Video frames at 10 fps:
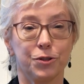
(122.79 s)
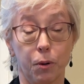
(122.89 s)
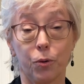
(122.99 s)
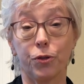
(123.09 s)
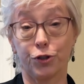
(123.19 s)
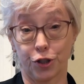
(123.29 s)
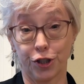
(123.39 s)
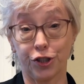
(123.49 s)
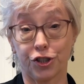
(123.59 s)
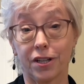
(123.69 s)
to both the
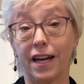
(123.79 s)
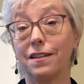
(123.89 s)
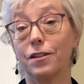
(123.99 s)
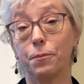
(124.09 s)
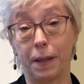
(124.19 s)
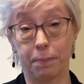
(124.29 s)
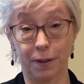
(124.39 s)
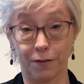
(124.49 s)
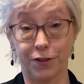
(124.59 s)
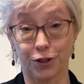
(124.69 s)
church and to the people
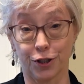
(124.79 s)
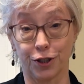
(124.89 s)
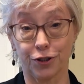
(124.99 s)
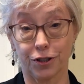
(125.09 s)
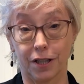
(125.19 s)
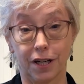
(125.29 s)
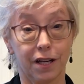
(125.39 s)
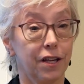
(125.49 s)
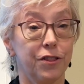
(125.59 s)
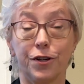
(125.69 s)
of the church.
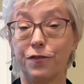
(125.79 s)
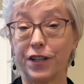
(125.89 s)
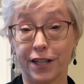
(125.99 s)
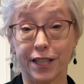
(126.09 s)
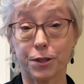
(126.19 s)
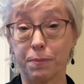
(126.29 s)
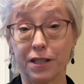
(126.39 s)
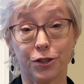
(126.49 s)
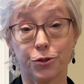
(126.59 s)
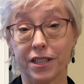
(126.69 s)
There are various
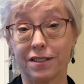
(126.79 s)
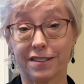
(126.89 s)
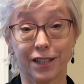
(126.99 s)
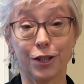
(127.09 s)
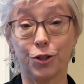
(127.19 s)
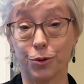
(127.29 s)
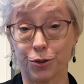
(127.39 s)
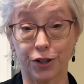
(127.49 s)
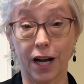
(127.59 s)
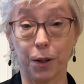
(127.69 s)
ministries that could use
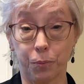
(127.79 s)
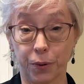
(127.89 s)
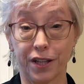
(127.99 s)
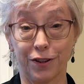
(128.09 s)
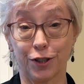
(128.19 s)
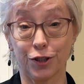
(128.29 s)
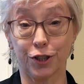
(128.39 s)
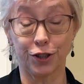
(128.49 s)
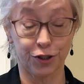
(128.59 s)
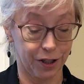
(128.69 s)
your help within the
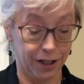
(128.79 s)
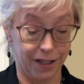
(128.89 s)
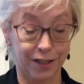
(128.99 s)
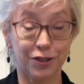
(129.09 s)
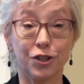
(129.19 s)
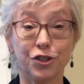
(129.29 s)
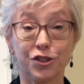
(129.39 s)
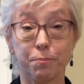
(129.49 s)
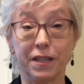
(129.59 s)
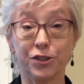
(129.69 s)
church, such as
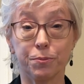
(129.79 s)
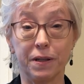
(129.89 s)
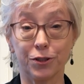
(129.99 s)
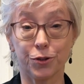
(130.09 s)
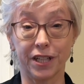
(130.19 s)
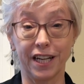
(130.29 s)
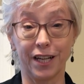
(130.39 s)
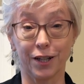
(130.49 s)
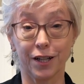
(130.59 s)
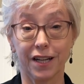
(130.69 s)
the meals ministry
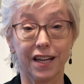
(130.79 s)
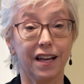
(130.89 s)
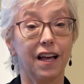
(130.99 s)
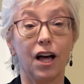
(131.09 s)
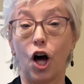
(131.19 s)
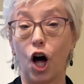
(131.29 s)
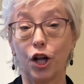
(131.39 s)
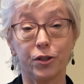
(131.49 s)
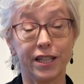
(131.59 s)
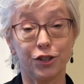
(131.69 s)
here. All
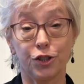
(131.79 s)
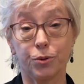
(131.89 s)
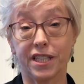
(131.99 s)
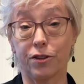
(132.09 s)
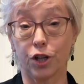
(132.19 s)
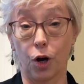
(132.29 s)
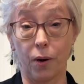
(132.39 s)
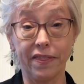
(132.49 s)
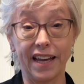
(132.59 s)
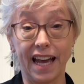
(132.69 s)
you need to do is either go
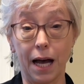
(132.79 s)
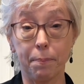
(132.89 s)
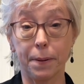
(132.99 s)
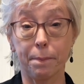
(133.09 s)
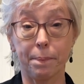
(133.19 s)
on the app,